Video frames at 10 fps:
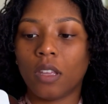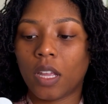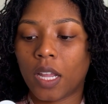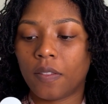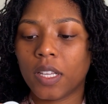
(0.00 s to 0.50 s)

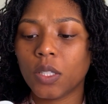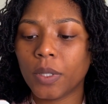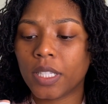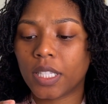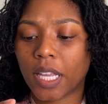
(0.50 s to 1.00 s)
And this
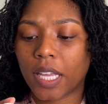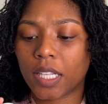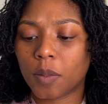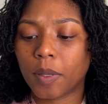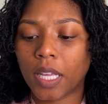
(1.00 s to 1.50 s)
one
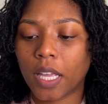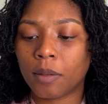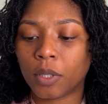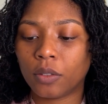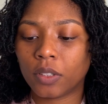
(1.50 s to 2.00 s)
says
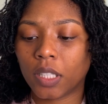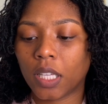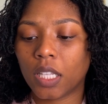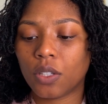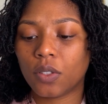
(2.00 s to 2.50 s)
PM
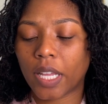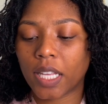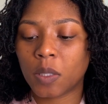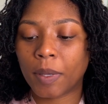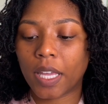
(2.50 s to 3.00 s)
only and use
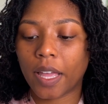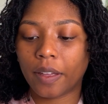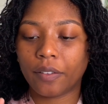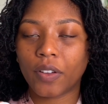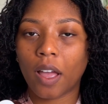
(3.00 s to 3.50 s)

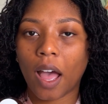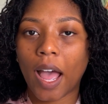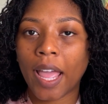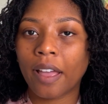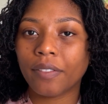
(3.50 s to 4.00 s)
SPF.
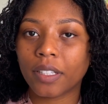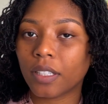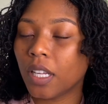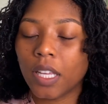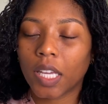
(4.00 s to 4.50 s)
I haven't
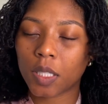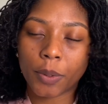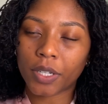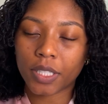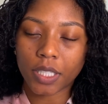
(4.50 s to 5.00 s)

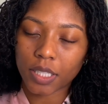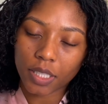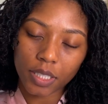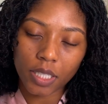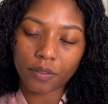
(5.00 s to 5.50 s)
experienced any
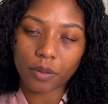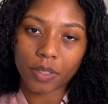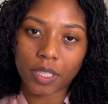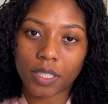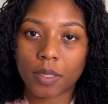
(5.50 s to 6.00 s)
sensitivity
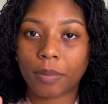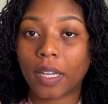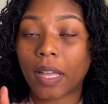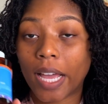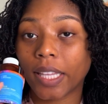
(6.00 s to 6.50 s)
with this,
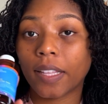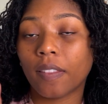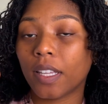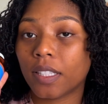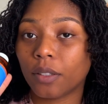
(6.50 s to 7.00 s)
but I like
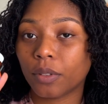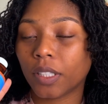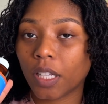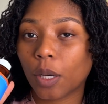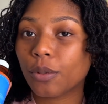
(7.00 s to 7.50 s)
this. It
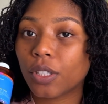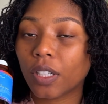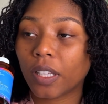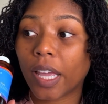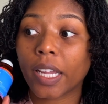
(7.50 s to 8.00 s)
really helps to
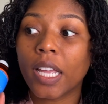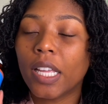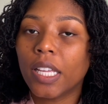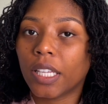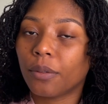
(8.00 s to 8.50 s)
like
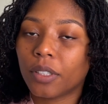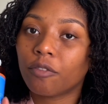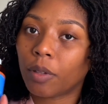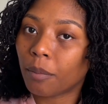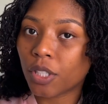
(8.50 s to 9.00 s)
get rid of
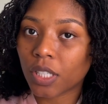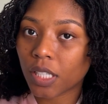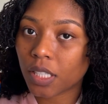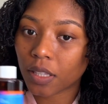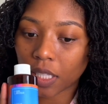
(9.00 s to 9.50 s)

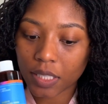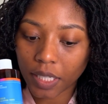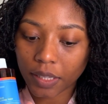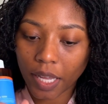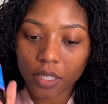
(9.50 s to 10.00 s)
blemishes and things
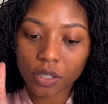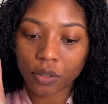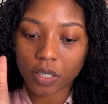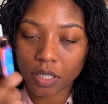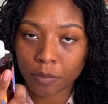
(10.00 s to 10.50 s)
like that. So
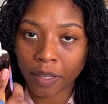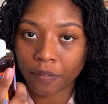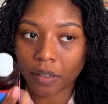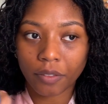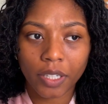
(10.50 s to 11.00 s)
this is my
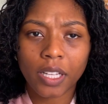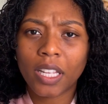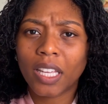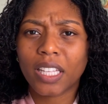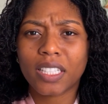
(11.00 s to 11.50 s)
favorite.
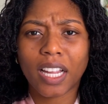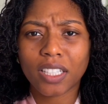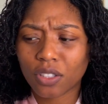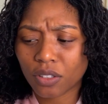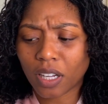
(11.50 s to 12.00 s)
It's kind
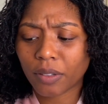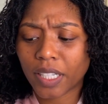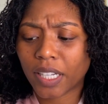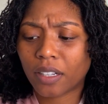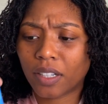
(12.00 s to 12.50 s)
of sold out right
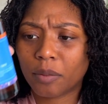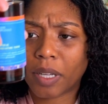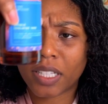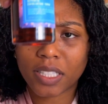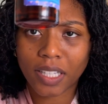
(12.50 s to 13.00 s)
now and
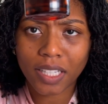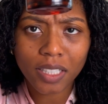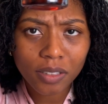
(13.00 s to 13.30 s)
mine's like